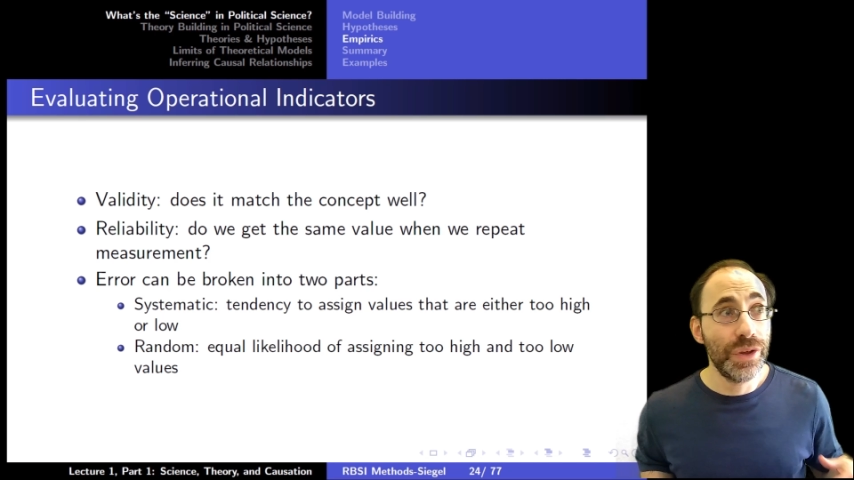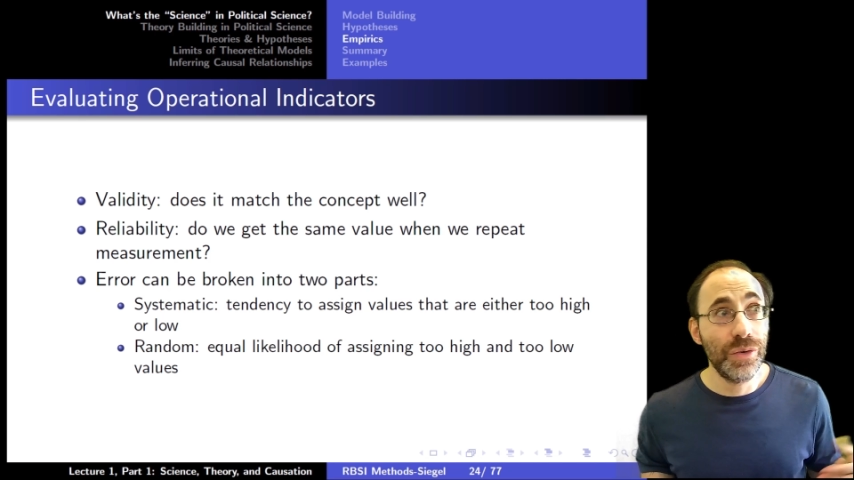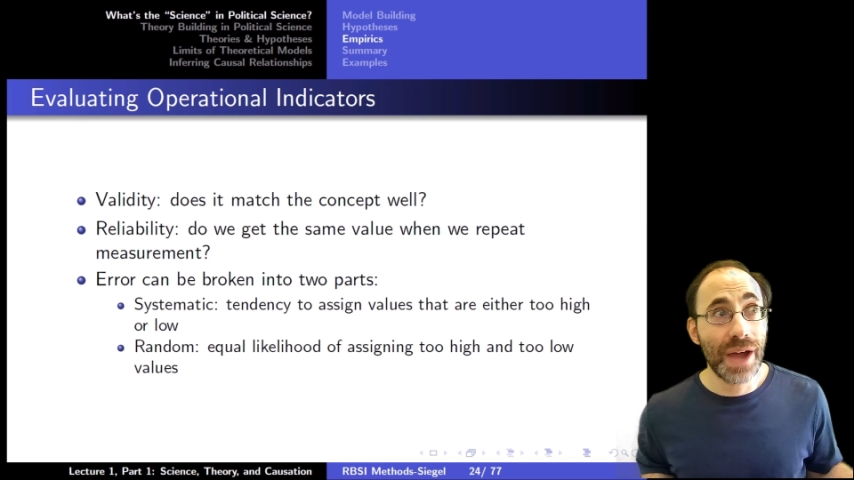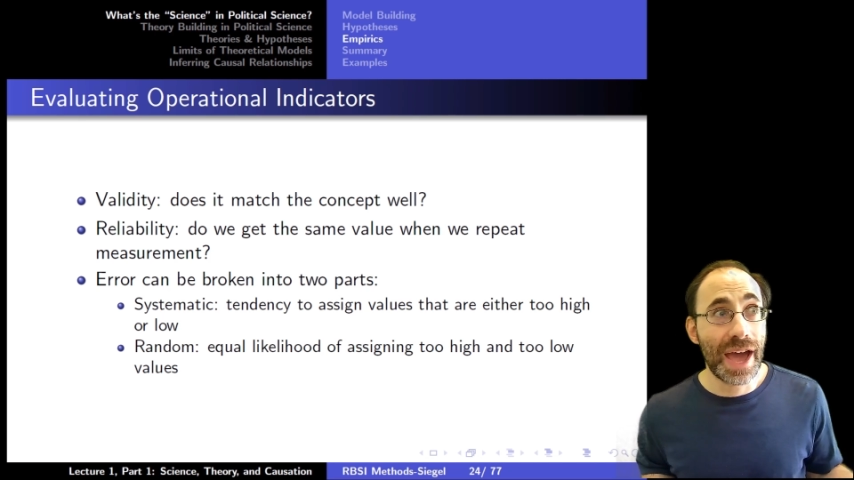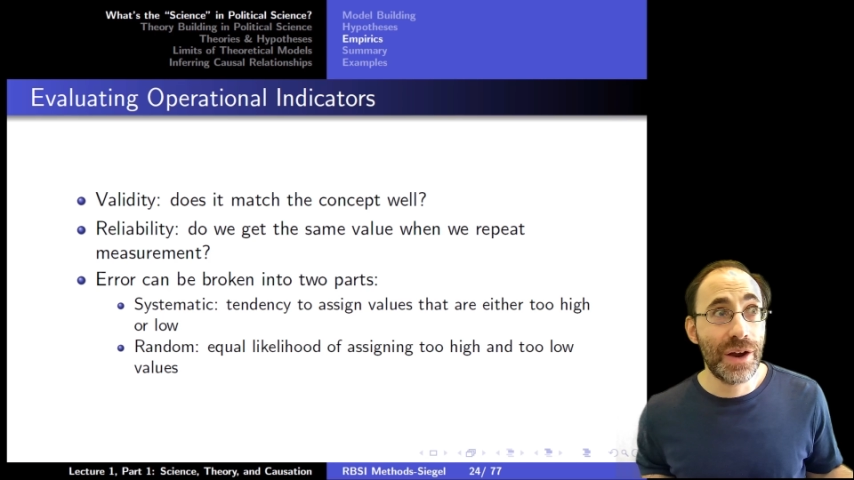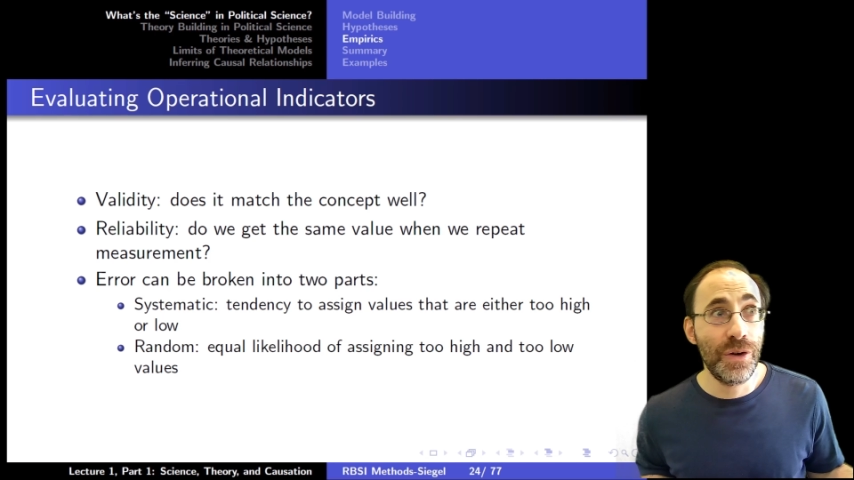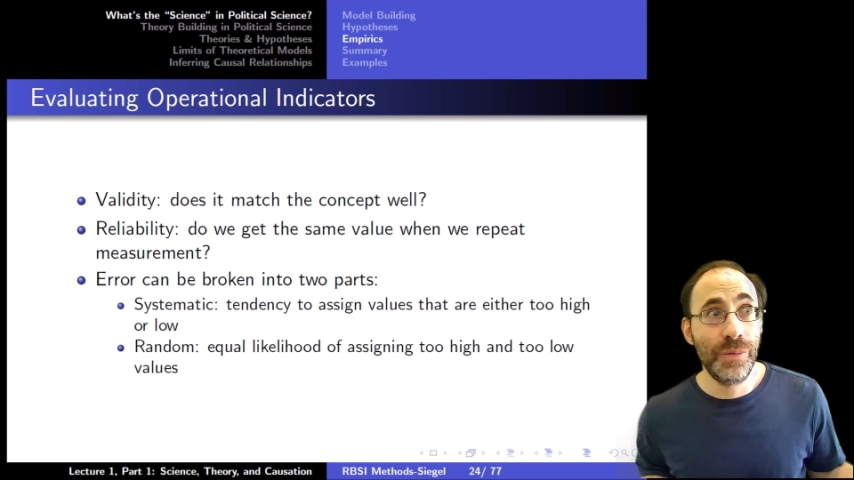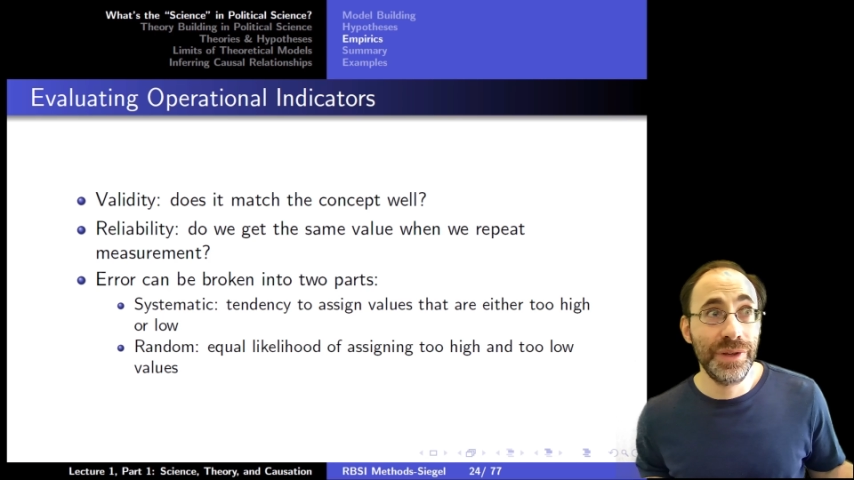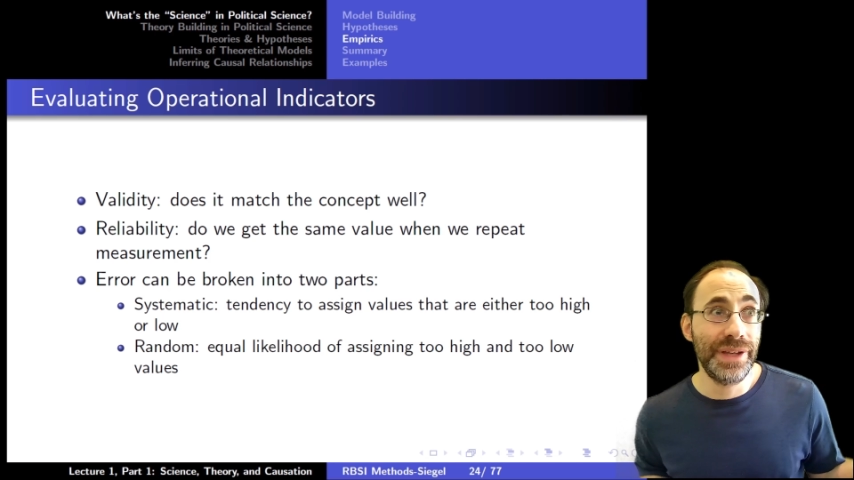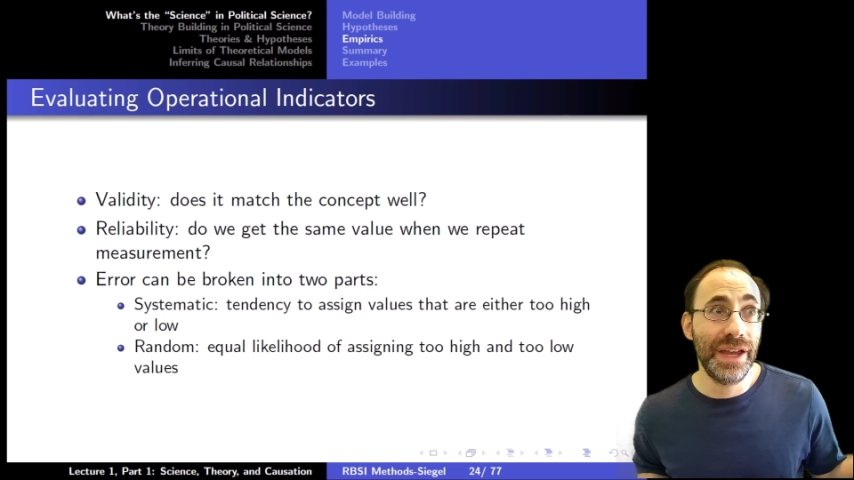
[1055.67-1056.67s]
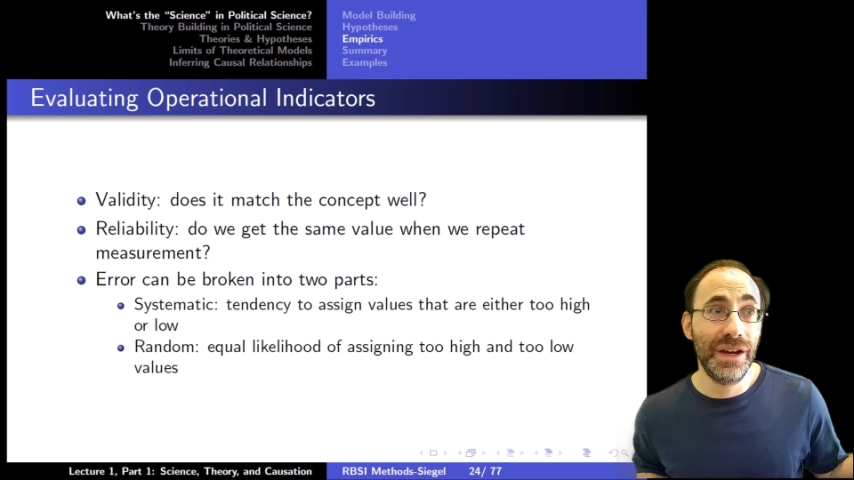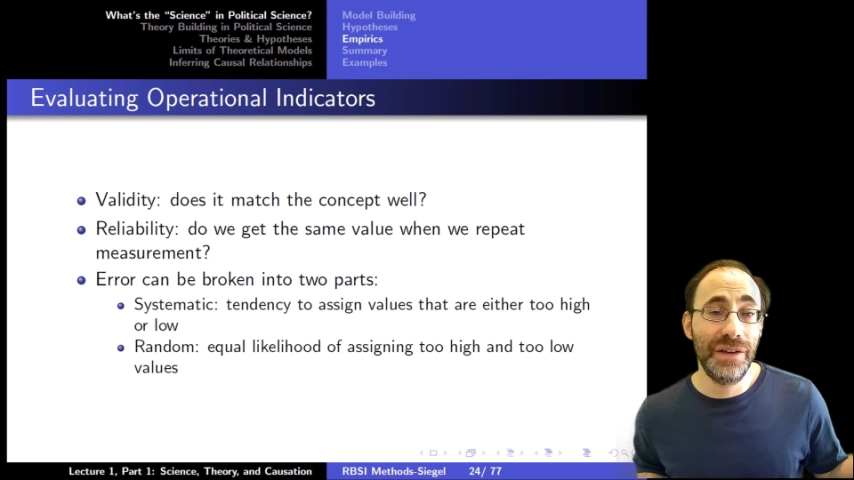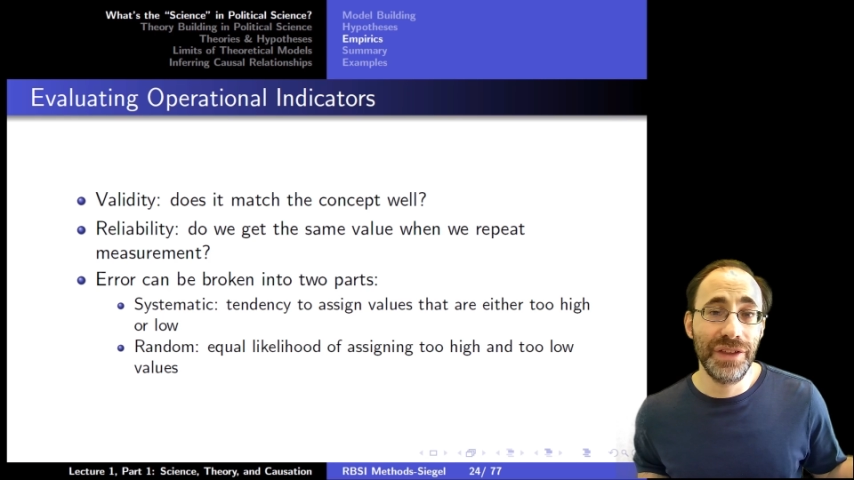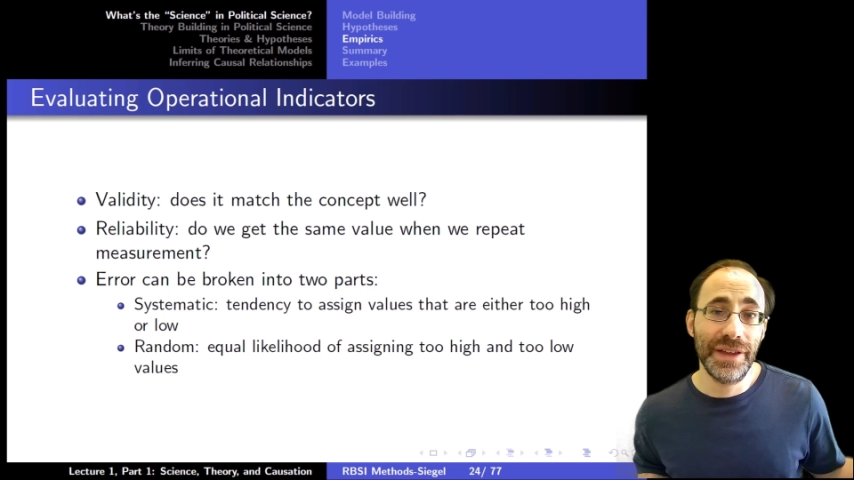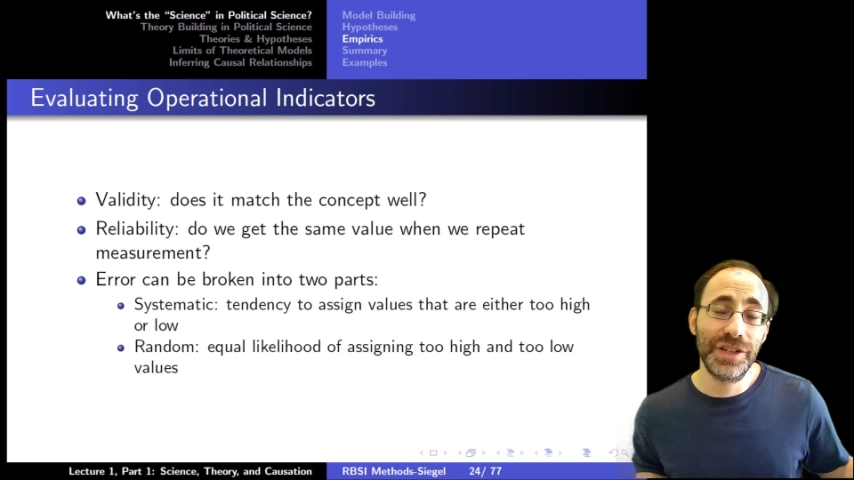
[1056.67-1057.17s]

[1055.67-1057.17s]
But you at home the day of